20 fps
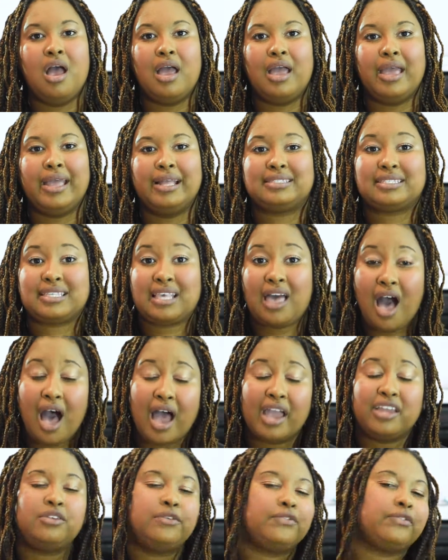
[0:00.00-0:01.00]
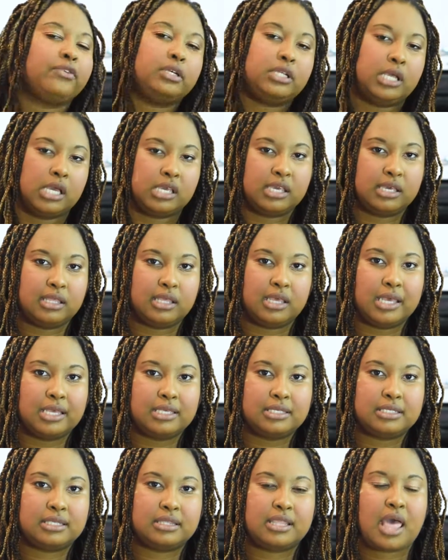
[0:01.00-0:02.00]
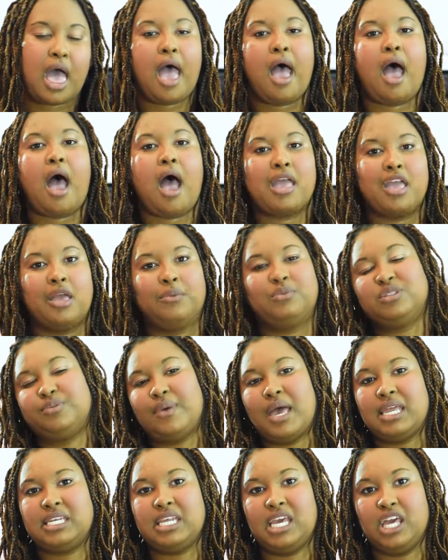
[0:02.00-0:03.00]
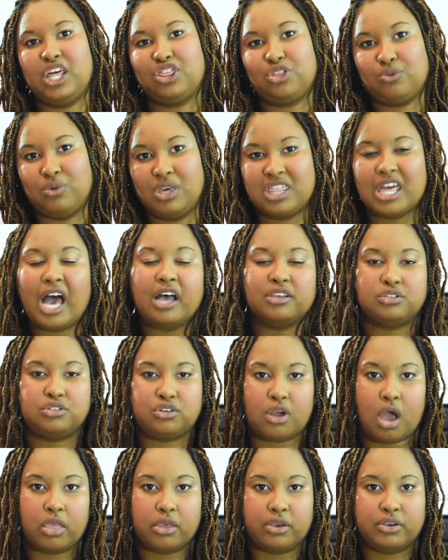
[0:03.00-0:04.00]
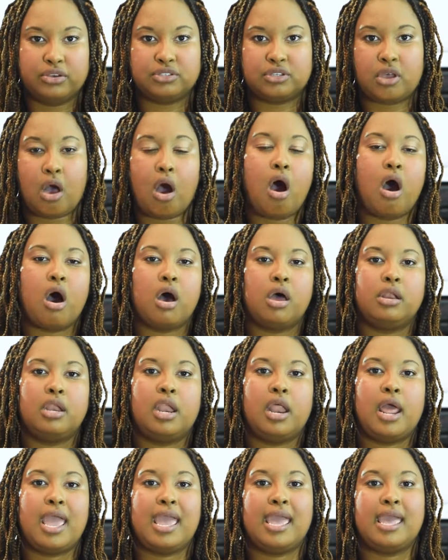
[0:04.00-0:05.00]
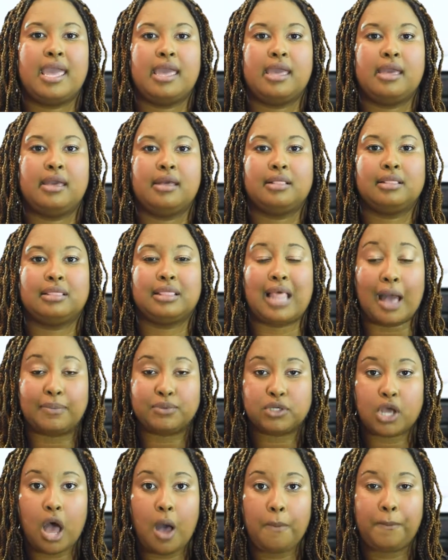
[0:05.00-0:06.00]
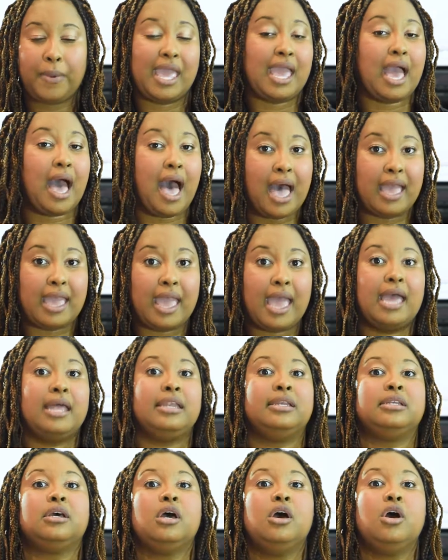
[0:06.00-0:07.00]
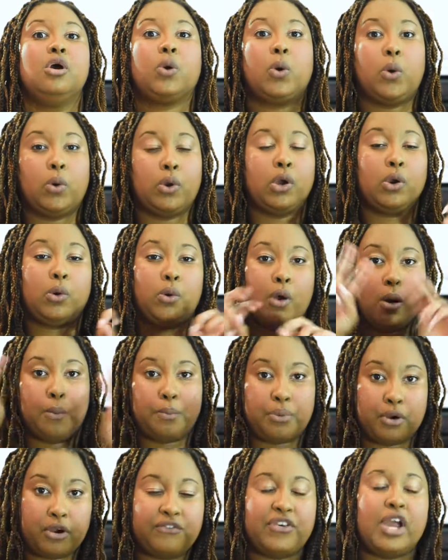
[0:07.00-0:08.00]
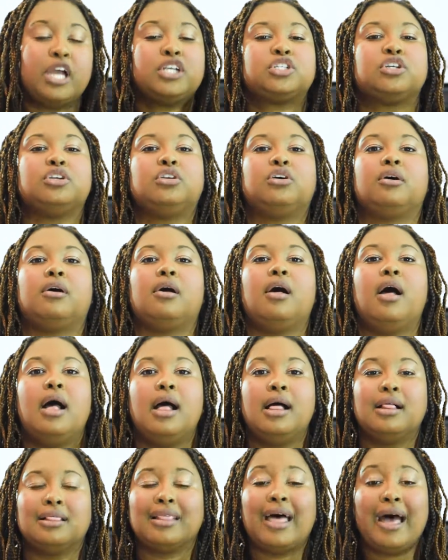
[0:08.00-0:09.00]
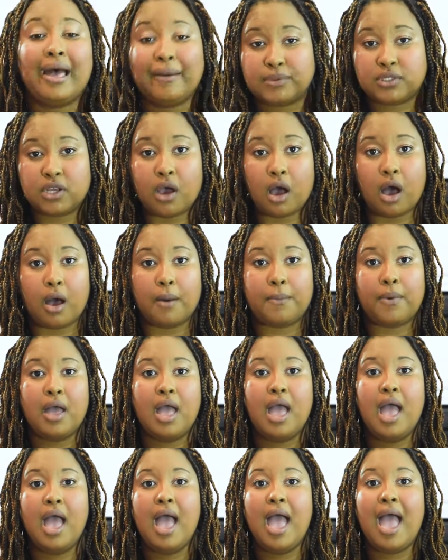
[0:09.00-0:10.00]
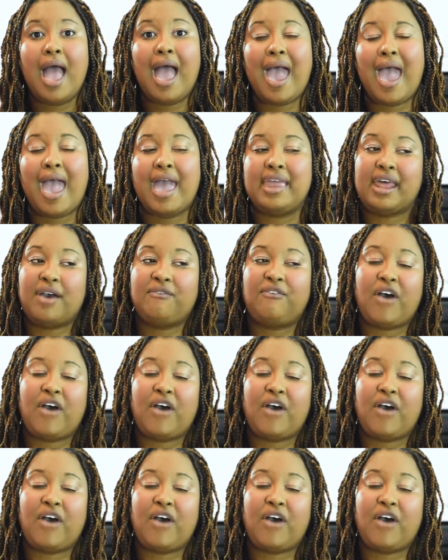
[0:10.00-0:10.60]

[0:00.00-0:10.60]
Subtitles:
it's kind of ridiculous that I am spending $3,000 on a laptop, a high-end, quote-unquote, professional laptop, and have